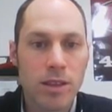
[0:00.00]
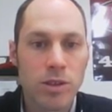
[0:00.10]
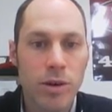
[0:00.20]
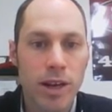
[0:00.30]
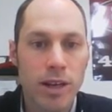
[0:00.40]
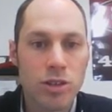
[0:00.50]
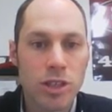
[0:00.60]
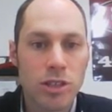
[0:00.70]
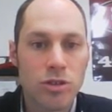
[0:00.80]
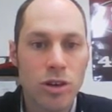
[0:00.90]
So I could
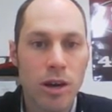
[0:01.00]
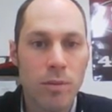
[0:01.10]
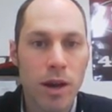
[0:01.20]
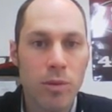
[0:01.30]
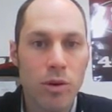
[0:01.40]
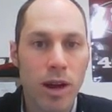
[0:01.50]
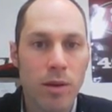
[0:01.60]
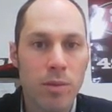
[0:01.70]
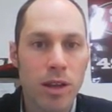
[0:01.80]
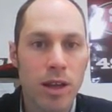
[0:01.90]
just draw my
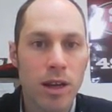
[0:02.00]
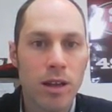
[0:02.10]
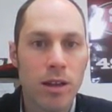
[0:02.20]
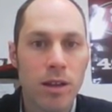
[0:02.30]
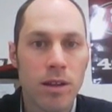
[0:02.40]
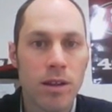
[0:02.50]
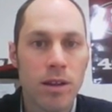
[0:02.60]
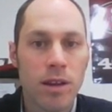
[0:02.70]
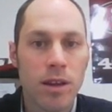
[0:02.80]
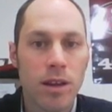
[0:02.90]
parabola
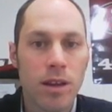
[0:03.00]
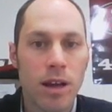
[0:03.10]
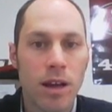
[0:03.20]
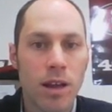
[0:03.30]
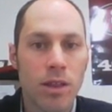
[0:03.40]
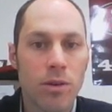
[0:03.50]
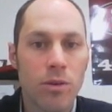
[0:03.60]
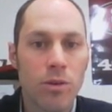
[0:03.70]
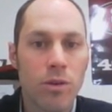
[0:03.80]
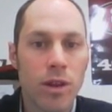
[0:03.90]
uh,
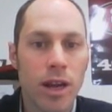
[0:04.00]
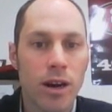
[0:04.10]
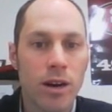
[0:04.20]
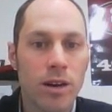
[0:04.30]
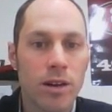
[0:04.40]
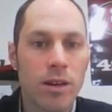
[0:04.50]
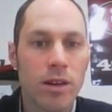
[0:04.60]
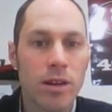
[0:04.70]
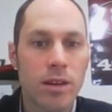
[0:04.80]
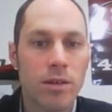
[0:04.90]
through there.
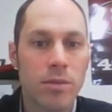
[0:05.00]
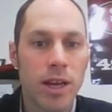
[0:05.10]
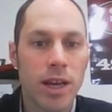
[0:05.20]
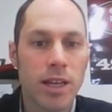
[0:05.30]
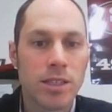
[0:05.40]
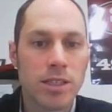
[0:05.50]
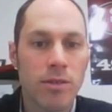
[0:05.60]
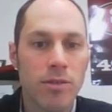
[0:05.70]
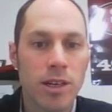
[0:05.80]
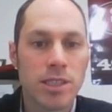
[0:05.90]
My hand's
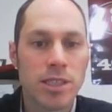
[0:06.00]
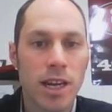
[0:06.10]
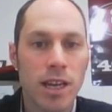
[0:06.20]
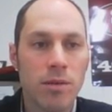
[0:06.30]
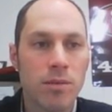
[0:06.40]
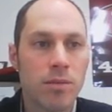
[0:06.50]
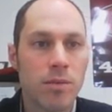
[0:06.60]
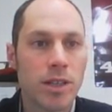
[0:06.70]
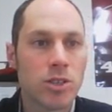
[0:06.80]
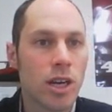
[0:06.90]
not very steady.
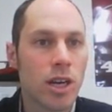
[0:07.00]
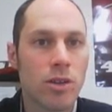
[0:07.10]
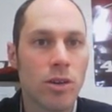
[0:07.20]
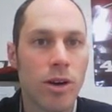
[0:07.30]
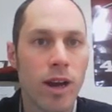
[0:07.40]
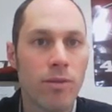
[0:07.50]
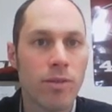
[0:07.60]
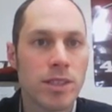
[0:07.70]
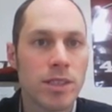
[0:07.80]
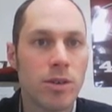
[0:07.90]
Let's check the
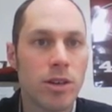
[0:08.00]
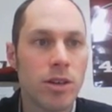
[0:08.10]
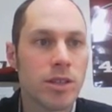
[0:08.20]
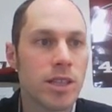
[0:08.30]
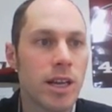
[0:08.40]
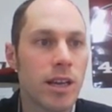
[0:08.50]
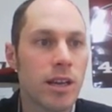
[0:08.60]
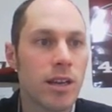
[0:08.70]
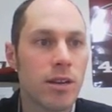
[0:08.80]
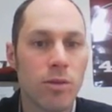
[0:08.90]
graph and see what it looks like.
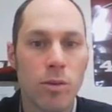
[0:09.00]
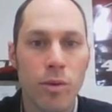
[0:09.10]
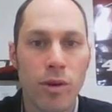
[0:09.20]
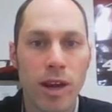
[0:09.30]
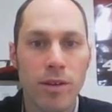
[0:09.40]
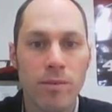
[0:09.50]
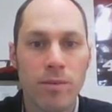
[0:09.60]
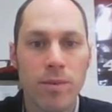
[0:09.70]
Were we right?